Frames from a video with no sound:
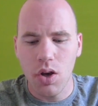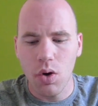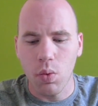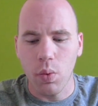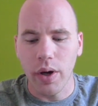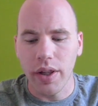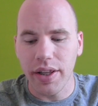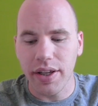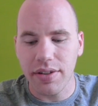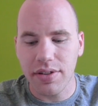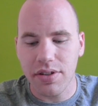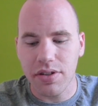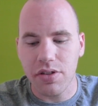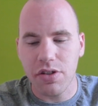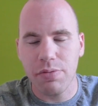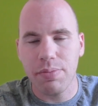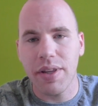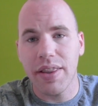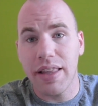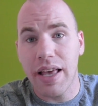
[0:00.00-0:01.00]
willing to
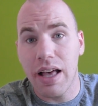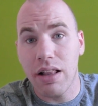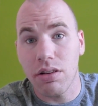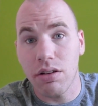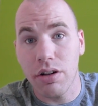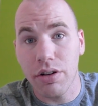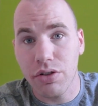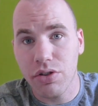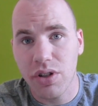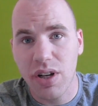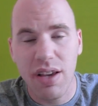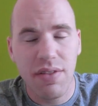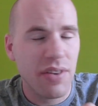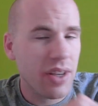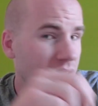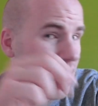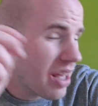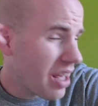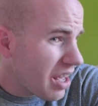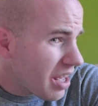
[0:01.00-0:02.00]
spend that long
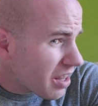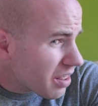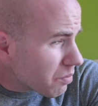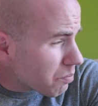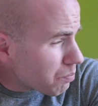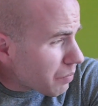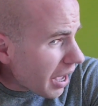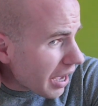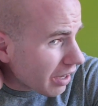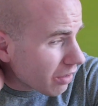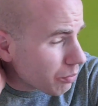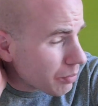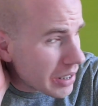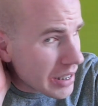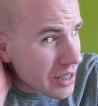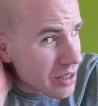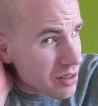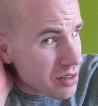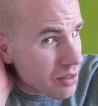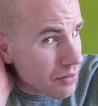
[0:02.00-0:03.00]
shaving. The back of my
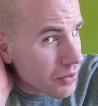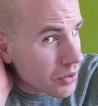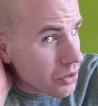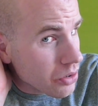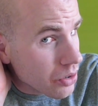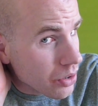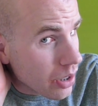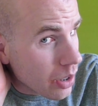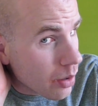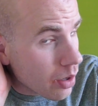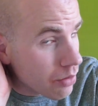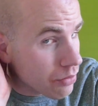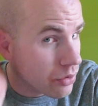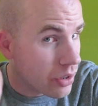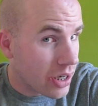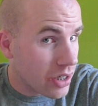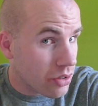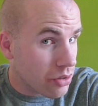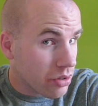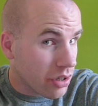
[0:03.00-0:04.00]
head is difficult,
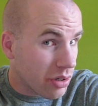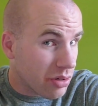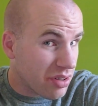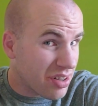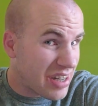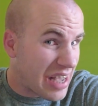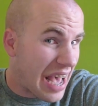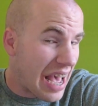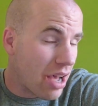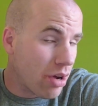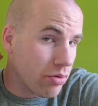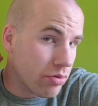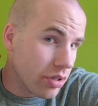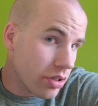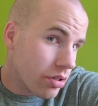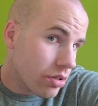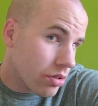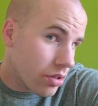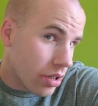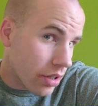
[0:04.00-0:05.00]
however. I do go
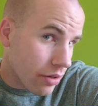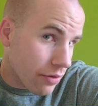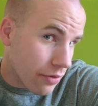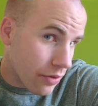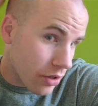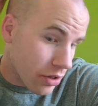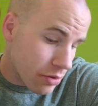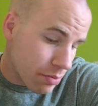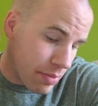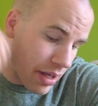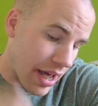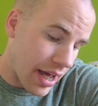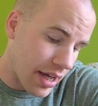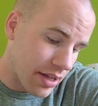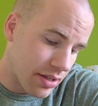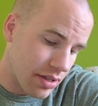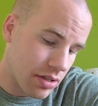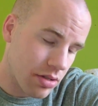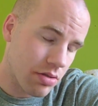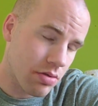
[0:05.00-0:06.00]
down on the first
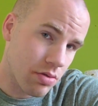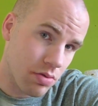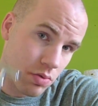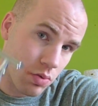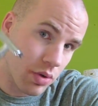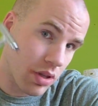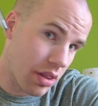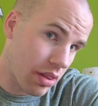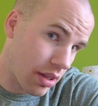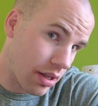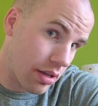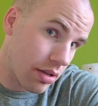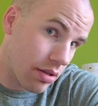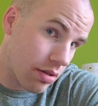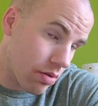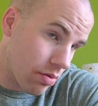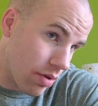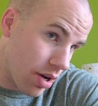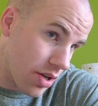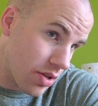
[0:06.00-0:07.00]
pass with
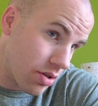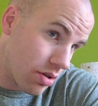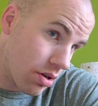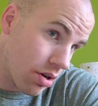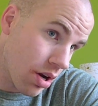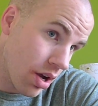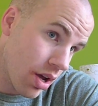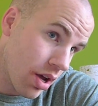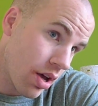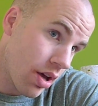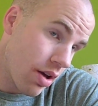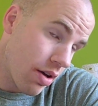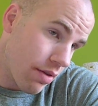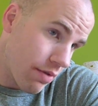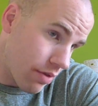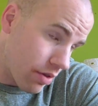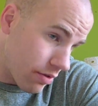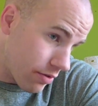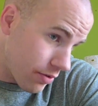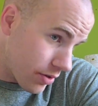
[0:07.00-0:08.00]
the razor
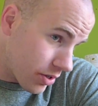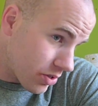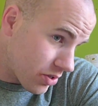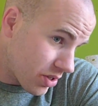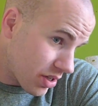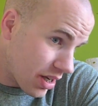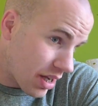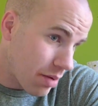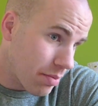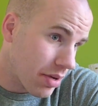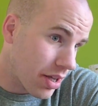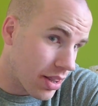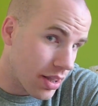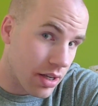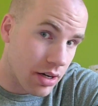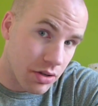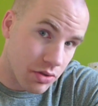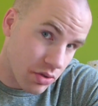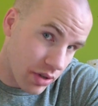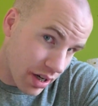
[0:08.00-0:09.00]
for the first time, and
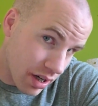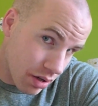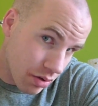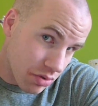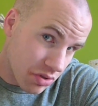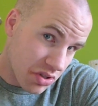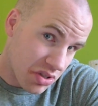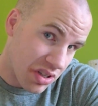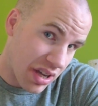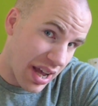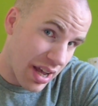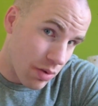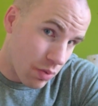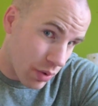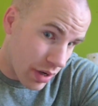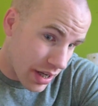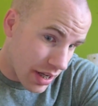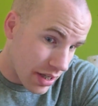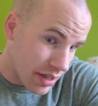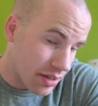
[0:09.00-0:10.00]
then I'll try to go
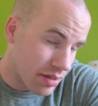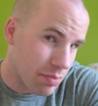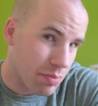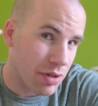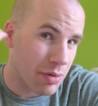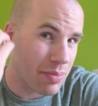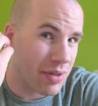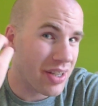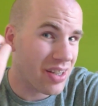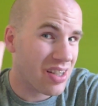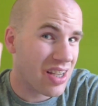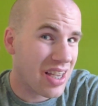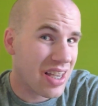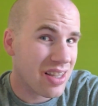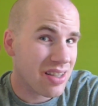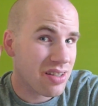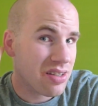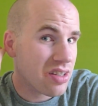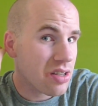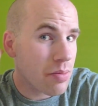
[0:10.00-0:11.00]
sideways, but because I
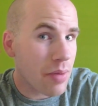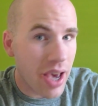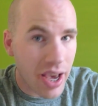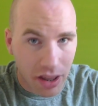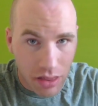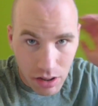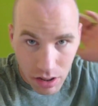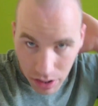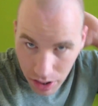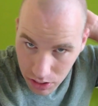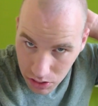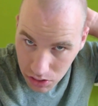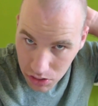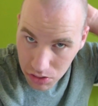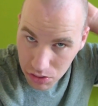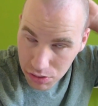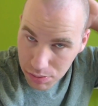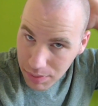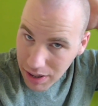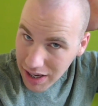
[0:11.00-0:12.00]
can't see back there, I
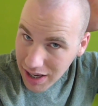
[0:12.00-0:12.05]
just use my